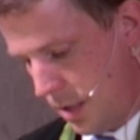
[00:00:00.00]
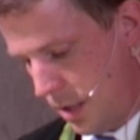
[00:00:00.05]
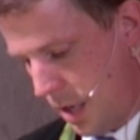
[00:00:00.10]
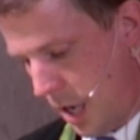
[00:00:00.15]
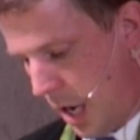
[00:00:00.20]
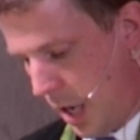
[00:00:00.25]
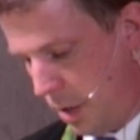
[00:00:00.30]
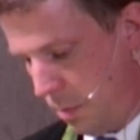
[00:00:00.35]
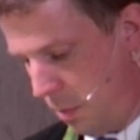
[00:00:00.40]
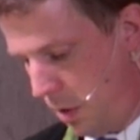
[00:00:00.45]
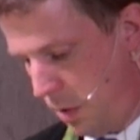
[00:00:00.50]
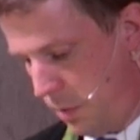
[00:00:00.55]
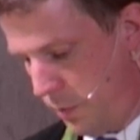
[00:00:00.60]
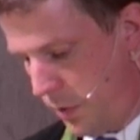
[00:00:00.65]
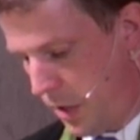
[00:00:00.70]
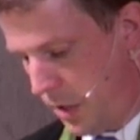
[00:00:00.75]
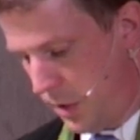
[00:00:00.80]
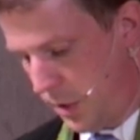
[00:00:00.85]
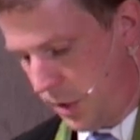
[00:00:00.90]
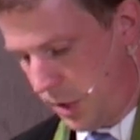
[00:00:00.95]
I am
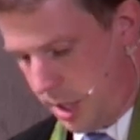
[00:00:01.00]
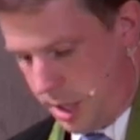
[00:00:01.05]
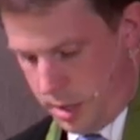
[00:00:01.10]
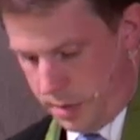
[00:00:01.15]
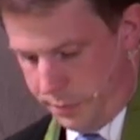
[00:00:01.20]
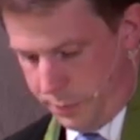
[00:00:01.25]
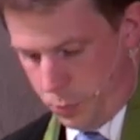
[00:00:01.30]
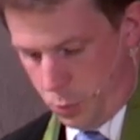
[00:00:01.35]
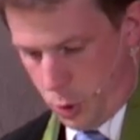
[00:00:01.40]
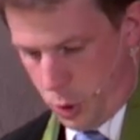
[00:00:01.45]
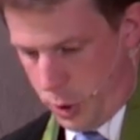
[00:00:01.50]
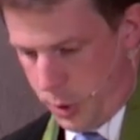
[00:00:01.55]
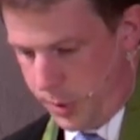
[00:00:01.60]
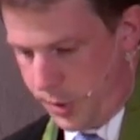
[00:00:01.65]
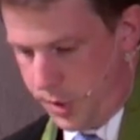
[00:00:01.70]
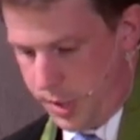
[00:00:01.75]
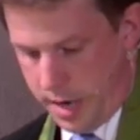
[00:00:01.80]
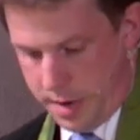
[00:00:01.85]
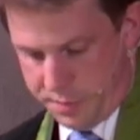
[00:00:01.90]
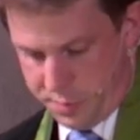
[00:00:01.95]
convinced that if
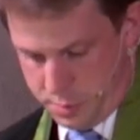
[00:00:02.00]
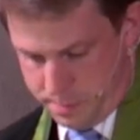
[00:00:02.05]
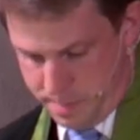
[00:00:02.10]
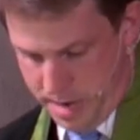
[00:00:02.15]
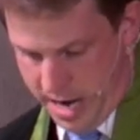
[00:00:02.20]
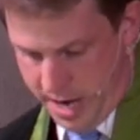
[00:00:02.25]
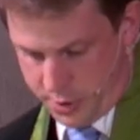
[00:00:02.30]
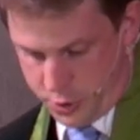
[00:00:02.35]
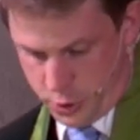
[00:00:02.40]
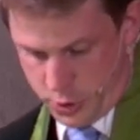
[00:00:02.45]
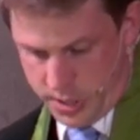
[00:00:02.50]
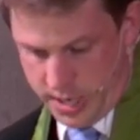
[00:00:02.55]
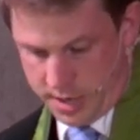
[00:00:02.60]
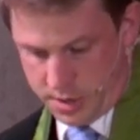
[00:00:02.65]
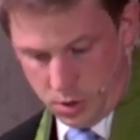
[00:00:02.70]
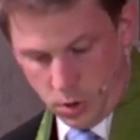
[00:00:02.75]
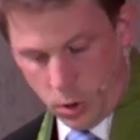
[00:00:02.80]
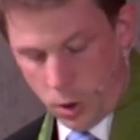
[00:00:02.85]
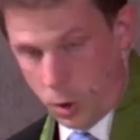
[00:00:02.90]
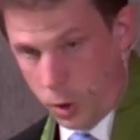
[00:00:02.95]
words ever mattered at
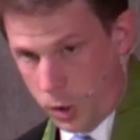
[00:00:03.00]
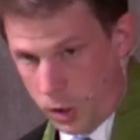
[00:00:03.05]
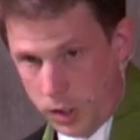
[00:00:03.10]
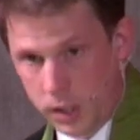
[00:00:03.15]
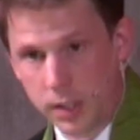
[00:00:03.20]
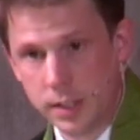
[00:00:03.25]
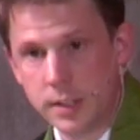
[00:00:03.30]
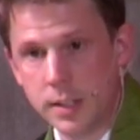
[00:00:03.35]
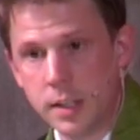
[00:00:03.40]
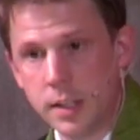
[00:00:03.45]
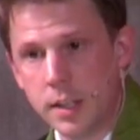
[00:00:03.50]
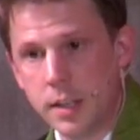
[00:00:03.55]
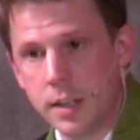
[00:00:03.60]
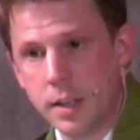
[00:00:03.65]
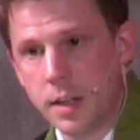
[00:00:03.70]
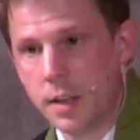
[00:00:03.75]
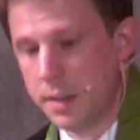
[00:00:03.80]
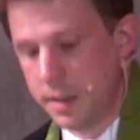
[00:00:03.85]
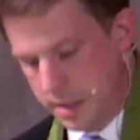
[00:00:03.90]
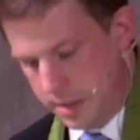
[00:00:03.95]
all,
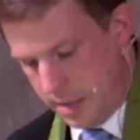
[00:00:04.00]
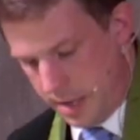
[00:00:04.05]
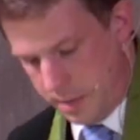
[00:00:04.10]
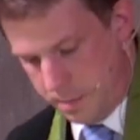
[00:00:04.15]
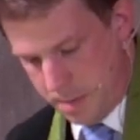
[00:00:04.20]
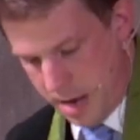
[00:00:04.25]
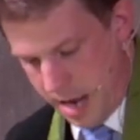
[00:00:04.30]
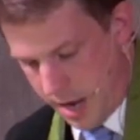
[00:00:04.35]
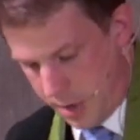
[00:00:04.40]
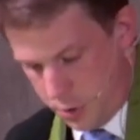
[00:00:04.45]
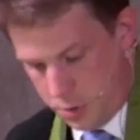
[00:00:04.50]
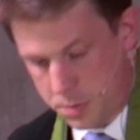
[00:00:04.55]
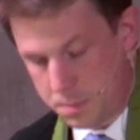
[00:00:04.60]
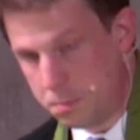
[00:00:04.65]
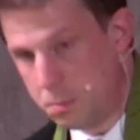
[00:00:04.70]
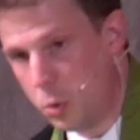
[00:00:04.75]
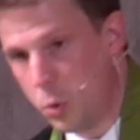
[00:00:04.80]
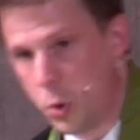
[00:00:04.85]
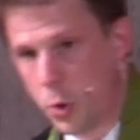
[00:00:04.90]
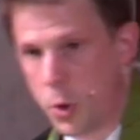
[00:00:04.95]
then they matter
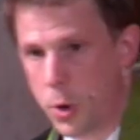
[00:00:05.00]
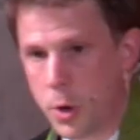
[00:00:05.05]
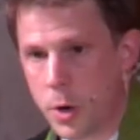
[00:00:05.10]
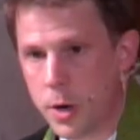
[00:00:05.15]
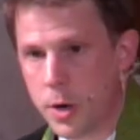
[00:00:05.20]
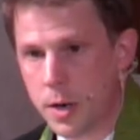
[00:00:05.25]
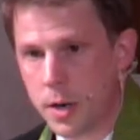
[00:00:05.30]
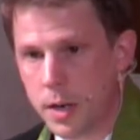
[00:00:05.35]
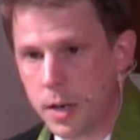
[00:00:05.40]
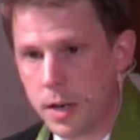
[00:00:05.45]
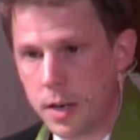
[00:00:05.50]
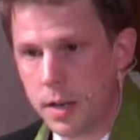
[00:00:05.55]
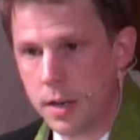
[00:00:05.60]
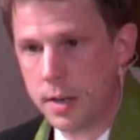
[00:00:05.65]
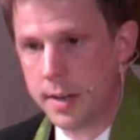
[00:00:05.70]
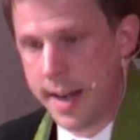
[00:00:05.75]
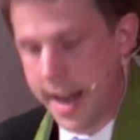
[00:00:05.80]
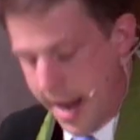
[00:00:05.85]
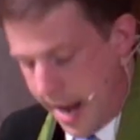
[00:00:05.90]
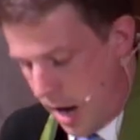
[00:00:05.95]
more
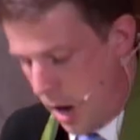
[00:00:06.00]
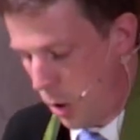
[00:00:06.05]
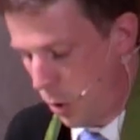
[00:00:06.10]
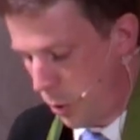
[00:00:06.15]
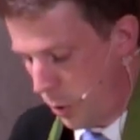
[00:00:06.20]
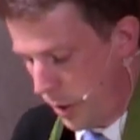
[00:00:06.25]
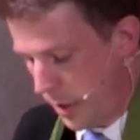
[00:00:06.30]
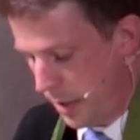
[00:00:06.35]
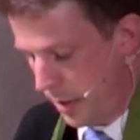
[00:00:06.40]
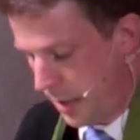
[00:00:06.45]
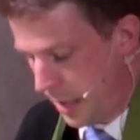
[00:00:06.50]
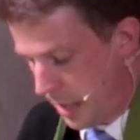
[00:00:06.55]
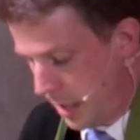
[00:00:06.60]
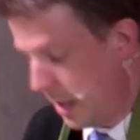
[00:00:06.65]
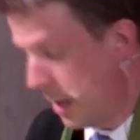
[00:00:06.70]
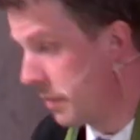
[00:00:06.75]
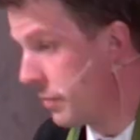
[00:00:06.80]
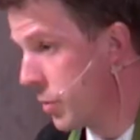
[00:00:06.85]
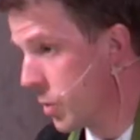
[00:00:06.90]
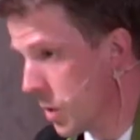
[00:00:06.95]
now than
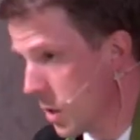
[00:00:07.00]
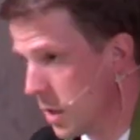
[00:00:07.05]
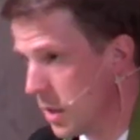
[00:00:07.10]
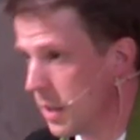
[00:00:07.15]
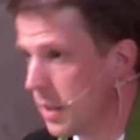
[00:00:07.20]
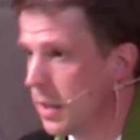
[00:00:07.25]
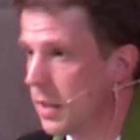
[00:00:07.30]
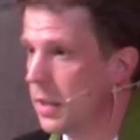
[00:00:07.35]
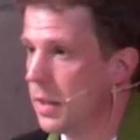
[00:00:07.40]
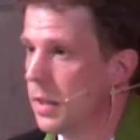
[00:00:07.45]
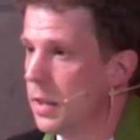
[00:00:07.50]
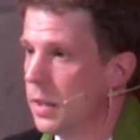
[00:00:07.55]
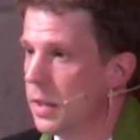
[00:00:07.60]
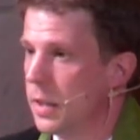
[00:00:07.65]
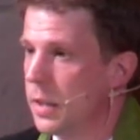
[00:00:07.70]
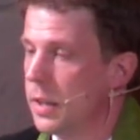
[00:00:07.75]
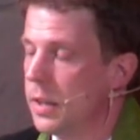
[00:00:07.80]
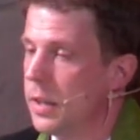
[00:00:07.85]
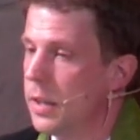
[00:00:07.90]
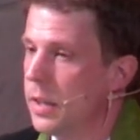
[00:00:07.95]
ever
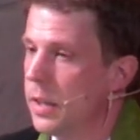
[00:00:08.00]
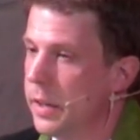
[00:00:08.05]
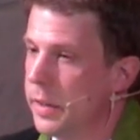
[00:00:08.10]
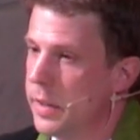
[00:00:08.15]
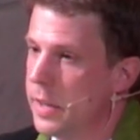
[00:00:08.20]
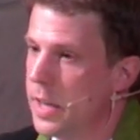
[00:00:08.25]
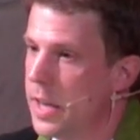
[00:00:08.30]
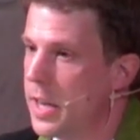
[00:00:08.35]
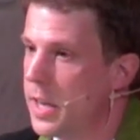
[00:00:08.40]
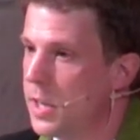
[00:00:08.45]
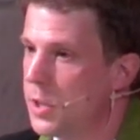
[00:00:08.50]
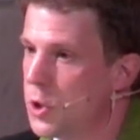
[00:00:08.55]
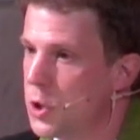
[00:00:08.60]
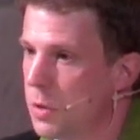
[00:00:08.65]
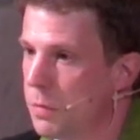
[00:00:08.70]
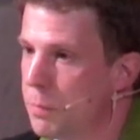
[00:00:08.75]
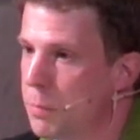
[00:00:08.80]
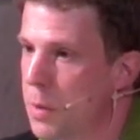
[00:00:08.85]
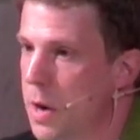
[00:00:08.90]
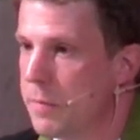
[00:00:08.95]
in the age
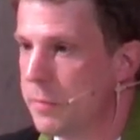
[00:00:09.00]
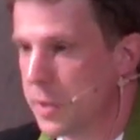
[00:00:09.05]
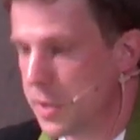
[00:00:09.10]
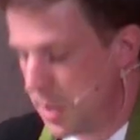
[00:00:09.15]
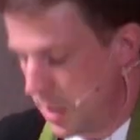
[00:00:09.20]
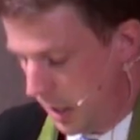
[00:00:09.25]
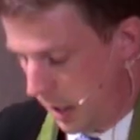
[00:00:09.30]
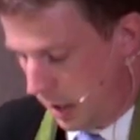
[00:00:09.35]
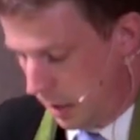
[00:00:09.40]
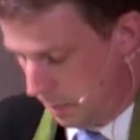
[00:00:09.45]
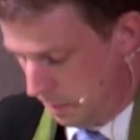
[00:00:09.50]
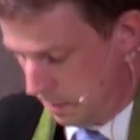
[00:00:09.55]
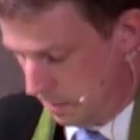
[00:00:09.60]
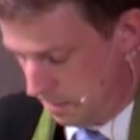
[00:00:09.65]
of brevity.